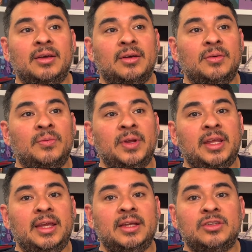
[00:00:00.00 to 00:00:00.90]
when
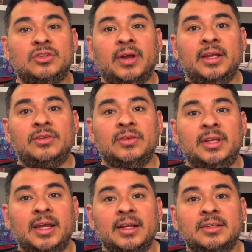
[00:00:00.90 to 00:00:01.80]
he is trying to
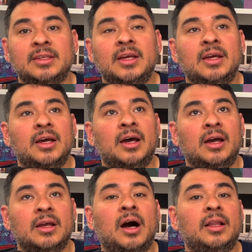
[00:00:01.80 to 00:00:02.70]
get
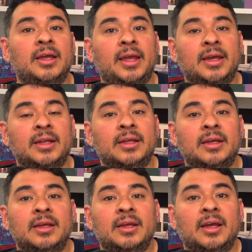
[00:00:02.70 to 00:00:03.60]
Callahan.
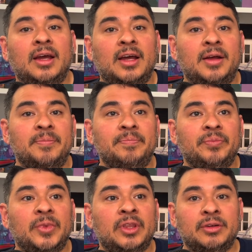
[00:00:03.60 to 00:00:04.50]

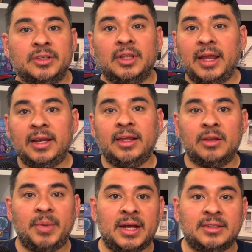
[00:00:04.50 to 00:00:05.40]
There's a lady in the
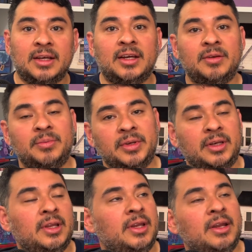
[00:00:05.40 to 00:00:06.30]
bathtub
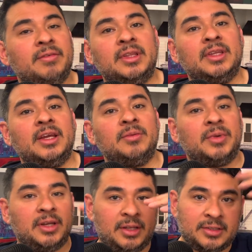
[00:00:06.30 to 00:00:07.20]
and everything,
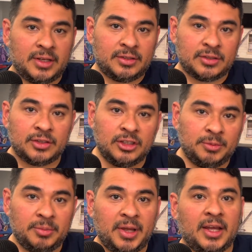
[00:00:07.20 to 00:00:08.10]
but he says, "Excuse
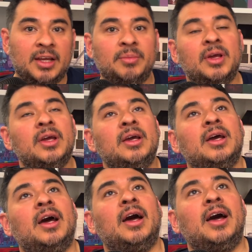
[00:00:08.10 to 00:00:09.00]
me, ma'am."
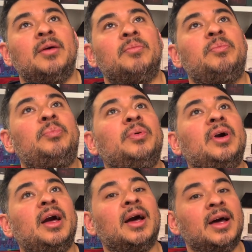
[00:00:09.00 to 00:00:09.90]

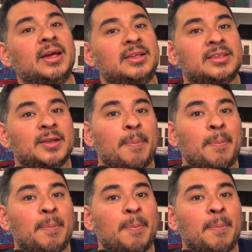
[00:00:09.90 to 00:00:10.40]
But